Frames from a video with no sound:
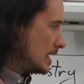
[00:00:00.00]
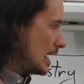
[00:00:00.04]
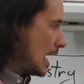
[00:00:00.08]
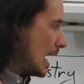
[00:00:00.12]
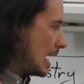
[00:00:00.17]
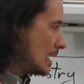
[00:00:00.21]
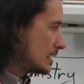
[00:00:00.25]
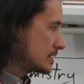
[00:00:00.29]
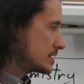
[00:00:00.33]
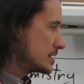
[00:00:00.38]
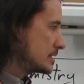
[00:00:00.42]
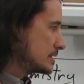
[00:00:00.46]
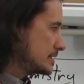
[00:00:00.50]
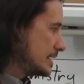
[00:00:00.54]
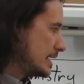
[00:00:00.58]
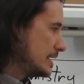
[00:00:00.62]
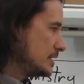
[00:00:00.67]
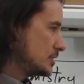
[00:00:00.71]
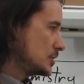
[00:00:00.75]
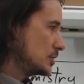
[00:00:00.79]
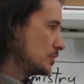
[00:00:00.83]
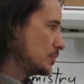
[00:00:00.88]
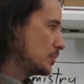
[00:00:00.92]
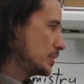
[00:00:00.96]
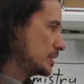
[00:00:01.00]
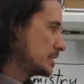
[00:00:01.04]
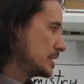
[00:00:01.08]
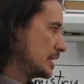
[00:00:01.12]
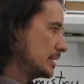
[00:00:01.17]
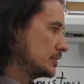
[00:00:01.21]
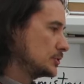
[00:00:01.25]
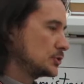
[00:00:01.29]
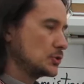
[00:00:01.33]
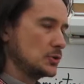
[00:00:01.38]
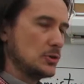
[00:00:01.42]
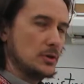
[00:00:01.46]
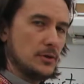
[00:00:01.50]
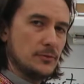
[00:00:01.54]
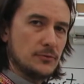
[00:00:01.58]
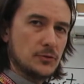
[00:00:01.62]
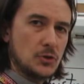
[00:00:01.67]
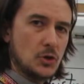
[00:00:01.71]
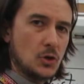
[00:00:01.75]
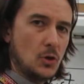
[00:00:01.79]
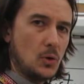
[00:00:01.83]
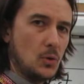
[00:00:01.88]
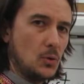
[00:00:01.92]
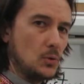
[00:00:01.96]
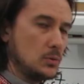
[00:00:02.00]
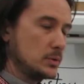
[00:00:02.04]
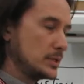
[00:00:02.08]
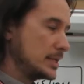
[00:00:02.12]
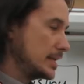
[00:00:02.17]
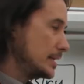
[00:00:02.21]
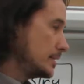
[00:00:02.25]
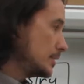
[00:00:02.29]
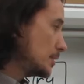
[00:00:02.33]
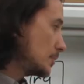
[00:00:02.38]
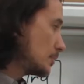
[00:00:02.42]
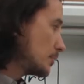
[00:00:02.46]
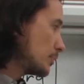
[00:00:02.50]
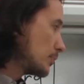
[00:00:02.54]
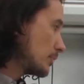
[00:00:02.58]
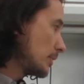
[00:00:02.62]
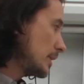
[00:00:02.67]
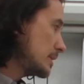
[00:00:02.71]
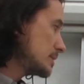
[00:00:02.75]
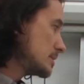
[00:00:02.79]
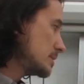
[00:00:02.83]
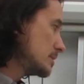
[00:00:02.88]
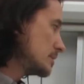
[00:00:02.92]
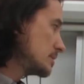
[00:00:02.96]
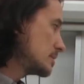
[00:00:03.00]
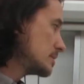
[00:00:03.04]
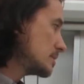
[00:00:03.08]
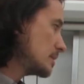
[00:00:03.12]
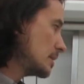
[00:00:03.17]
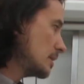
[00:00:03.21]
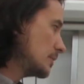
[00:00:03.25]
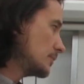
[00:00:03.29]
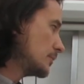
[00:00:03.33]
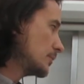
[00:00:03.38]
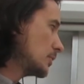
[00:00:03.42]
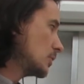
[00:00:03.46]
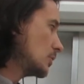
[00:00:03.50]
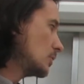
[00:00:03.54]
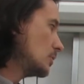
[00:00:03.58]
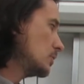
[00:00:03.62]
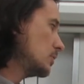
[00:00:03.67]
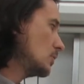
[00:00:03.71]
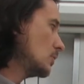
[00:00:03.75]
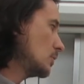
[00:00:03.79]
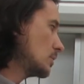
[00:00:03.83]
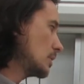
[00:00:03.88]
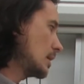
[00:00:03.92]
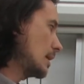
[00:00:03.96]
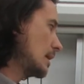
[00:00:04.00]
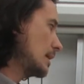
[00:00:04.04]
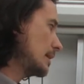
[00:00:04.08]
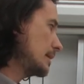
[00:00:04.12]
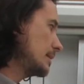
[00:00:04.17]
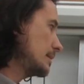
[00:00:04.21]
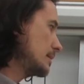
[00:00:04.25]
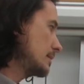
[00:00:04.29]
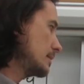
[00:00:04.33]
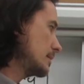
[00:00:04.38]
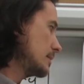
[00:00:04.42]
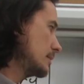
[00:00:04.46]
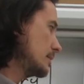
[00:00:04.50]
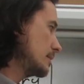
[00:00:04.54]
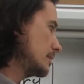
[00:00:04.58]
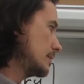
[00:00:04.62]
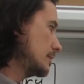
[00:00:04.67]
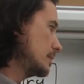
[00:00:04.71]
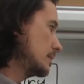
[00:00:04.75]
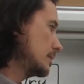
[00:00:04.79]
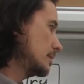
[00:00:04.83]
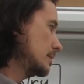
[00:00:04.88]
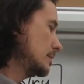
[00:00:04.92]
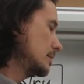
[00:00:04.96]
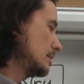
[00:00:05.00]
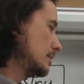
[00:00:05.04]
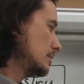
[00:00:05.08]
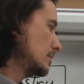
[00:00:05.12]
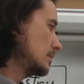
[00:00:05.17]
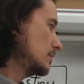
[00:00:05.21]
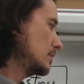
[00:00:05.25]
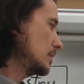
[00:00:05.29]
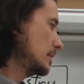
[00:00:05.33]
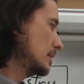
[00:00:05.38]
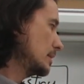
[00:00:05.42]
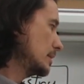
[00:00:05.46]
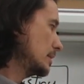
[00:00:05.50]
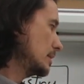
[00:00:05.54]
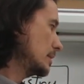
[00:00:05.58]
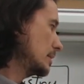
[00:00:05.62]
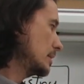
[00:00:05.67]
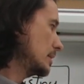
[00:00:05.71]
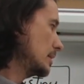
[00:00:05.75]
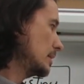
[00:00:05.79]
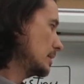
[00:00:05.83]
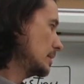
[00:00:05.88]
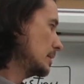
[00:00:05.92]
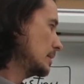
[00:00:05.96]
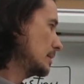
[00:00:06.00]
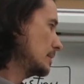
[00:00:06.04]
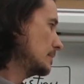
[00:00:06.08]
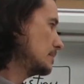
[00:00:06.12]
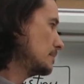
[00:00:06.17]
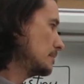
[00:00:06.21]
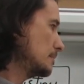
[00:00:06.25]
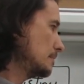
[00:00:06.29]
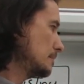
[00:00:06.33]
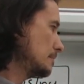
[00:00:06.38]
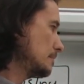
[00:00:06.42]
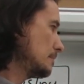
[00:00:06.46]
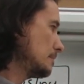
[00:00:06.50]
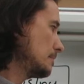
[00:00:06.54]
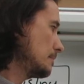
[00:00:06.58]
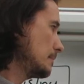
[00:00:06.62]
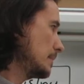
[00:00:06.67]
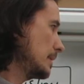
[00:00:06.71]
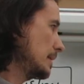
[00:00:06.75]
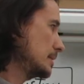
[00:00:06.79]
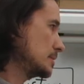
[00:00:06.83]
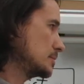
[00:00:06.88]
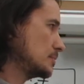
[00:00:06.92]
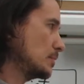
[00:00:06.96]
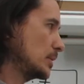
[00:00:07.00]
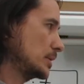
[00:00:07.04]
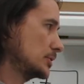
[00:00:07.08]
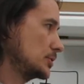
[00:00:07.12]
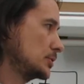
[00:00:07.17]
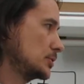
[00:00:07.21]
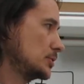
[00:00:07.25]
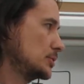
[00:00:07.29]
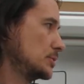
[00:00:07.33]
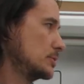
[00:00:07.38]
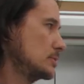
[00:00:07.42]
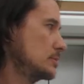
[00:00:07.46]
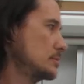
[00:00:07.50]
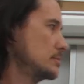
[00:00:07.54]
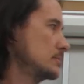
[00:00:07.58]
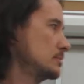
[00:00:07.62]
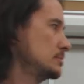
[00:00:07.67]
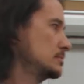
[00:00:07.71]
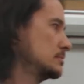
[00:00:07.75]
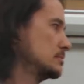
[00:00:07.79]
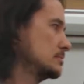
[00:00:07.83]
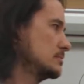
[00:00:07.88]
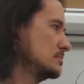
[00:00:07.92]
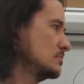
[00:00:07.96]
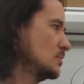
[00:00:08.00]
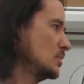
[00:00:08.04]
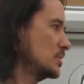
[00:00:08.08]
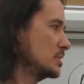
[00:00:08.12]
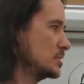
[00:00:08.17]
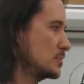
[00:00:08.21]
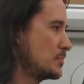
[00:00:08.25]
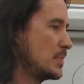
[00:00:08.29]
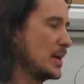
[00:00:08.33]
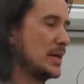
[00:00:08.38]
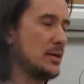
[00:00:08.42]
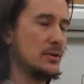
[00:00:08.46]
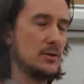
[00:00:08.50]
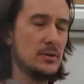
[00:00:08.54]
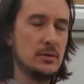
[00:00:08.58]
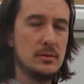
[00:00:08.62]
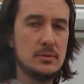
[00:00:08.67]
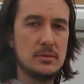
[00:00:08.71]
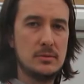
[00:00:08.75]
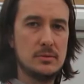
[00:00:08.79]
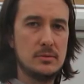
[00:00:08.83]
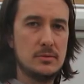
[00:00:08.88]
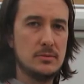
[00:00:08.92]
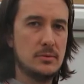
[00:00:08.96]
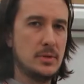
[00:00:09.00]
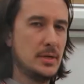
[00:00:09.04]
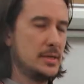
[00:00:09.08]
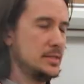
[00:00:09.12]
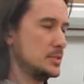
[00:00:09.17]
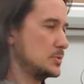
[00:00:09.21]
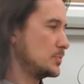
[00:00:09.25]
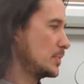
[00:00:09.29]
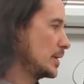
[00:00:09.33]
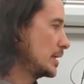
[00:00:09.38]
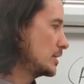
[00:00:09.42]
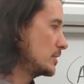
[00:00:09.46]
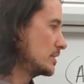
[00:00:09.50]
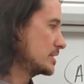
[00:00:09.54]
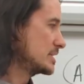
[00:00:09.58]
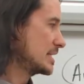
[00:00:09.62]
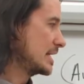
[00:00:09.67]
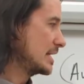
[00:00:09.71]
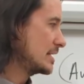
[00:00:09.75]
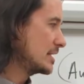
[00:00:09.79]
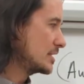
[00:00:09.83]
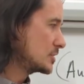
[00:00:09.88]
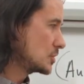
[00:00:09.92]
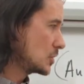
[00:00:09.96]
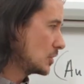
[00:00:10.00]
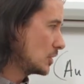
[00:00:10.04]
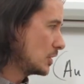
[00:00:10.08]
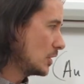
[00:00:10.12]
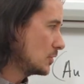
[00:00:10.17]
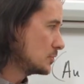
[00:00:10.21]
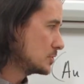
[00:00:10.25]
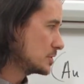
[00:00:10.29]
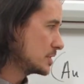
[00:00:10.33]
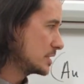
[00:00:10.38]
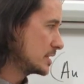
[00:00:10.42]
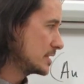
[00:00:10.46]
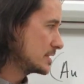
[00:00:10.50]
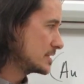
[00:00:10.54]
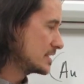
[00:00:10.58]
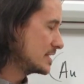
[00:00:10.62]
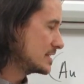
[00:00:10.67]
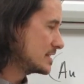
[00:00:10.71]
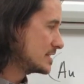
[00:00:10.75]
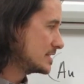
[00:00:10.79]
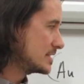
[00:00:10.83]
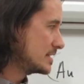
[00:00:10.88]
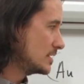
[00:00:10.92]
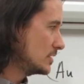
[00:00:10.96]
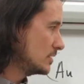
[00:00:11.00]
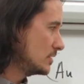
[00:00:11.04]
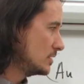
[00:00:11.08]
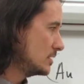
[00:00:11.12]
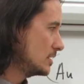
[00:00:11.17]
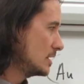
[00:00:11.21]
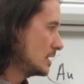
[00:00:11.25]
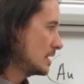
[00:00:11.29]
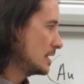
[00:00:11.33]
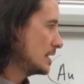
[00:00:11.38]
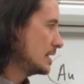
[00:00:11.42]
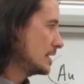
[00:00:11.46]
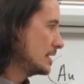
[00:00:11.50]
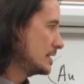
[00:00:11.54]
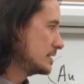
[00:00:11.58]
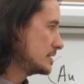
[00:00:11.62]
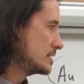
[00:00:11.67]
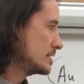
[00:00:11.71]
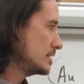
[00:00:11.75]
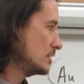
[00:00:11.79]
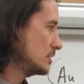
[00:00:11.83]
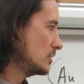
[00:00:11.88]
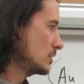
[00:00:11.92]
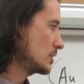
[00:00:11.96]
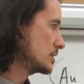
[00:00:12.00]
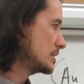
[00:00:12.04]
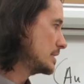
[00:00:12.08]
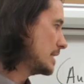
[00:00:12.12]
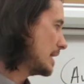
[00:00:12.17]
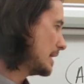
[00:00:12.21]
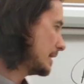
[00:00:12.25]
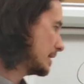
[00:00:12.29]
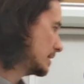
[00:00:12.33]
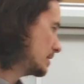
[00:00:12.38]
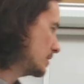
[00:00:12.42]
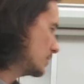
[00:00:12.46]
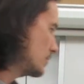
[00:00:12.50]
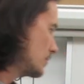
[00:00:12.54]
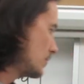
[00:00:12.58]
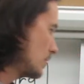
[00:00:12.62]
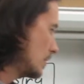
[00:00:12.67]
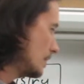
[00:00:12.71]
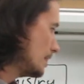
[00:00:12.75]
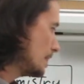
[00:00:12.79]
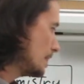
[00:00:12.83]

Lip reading: oxidation potential of gold in the presence of chloride, right, is much, well, it's better, right? It's better. It's close to this. It still looks negative,